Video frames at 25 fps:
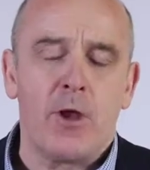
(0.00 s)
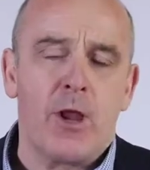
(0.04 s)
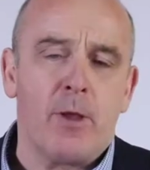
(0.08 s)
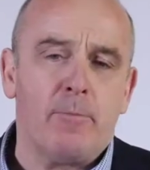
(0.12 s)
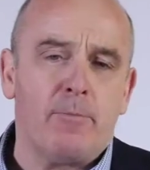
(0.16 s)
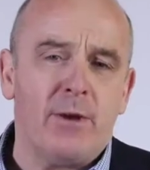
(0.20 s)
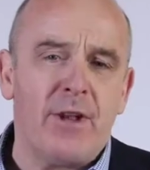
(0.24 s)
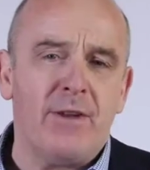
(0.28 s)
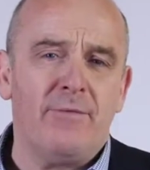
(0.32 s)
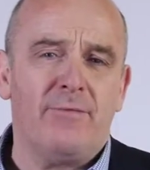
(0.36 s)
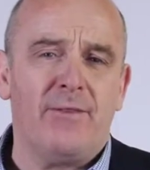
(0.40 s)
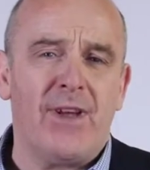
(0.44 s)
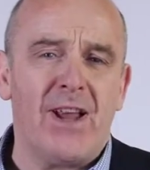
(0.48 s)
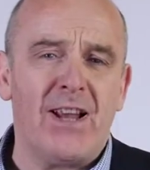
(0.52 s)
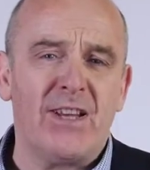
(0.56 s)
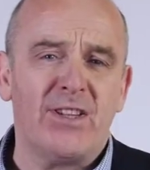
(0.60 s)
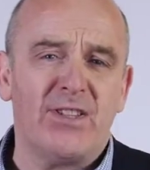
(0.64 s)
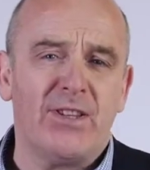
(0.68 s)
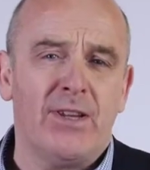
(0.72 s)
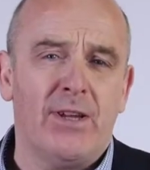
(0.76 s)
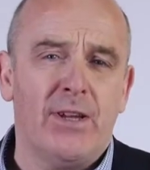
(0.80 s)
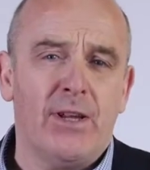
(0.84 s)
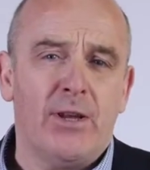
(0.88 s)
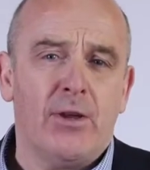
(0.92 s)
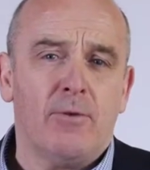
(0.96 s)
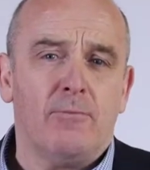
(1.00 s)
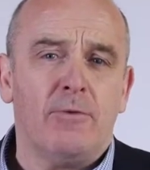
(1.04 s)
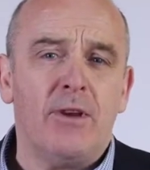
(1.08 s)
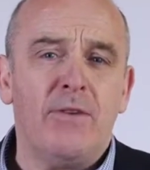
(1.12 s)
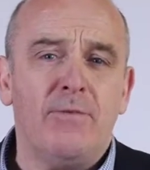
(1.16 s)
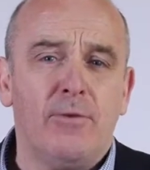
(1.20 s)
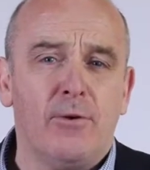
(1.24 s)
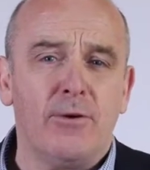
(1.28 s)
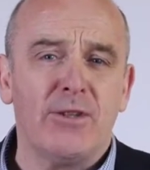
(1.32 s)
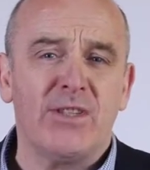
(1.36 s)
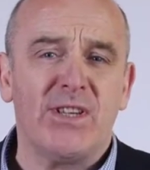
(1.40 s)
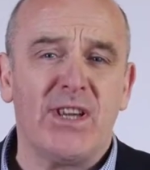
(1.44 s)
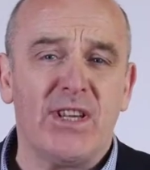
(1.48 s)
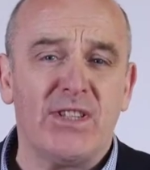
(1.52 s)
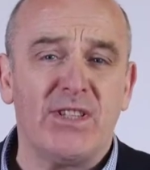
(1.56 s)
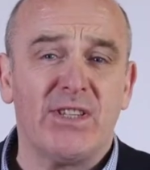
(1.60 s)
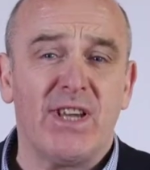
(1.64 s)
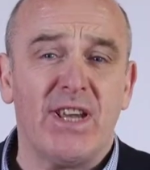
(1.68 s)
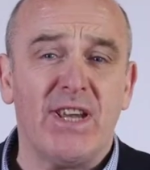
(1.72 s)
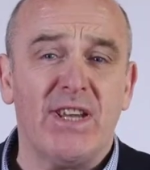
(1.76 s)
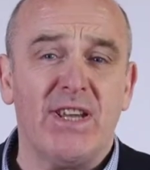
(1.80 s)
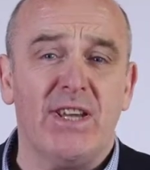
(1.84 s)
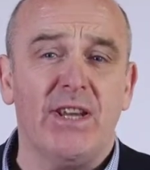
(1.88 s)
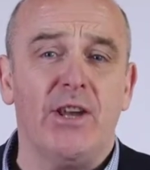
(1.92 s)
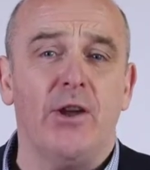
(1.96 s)
But in fact, we've also
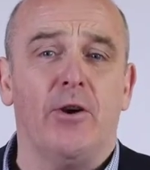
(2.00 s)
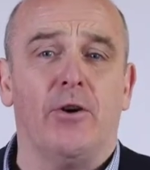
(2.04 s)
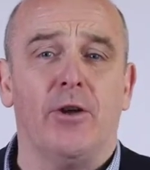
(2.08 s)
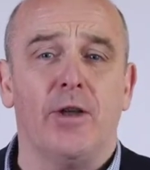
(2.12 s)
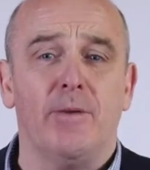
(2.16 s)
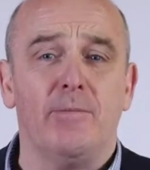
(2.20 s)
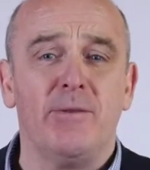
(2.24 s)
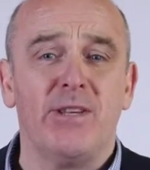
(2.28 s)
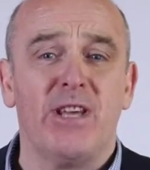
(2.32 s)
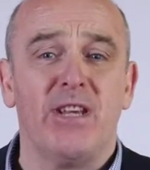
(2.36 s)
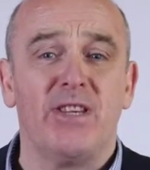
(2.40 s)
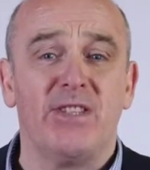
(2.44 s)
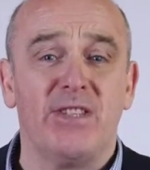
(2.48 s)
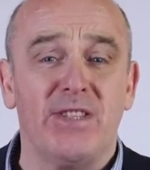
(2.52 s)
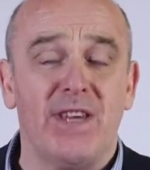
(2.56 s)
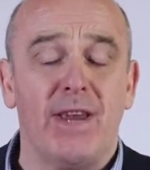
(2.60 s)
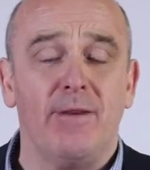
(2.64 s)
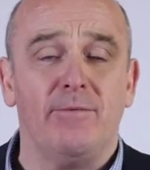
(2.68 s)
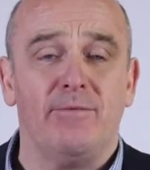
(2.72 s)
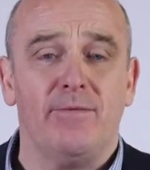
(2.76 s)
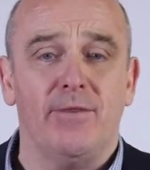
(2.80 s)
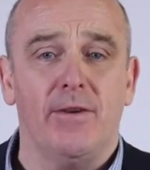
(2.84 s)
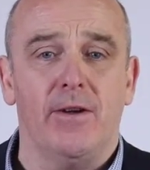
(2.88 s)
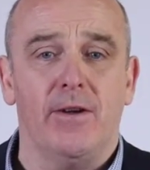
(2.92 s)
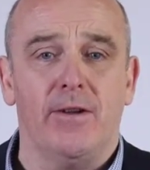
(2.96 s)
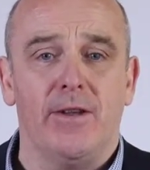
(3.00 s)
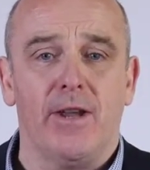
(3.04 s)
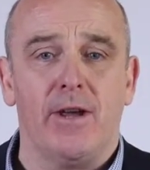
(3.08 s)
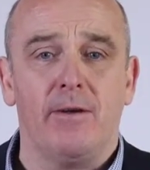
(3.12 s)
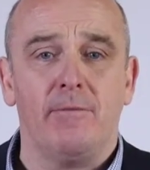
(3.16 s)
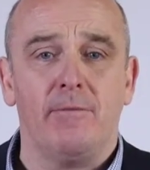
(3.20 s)
taken it on a step further.